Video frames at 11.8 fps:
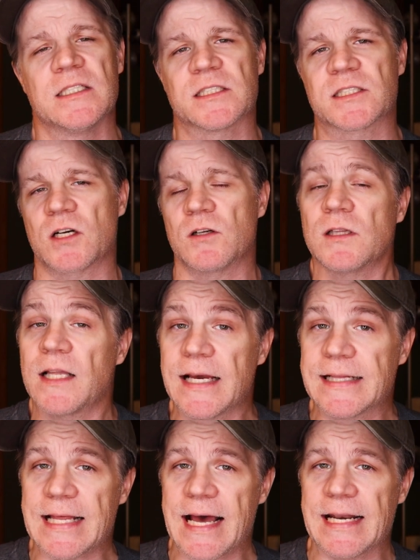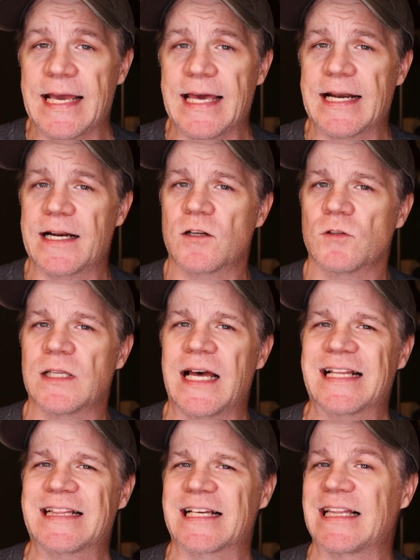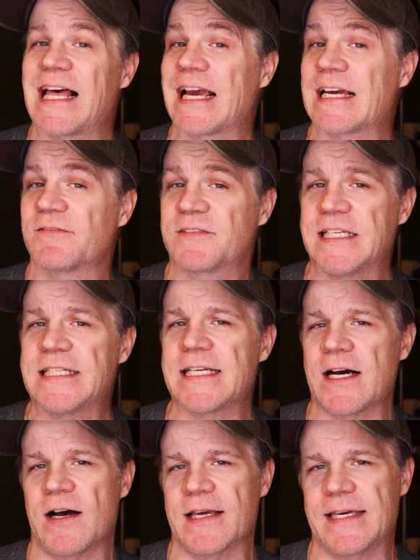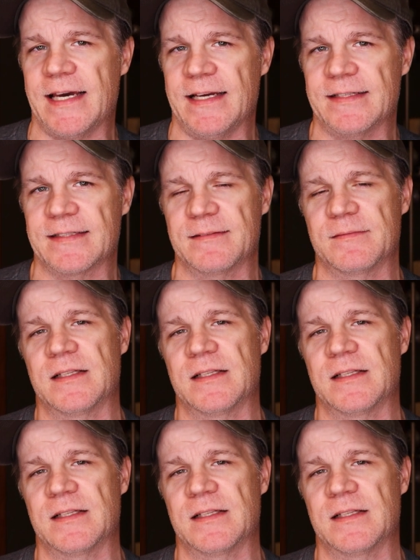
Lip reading: So I don't like that, and I don't like the lack of detail I get.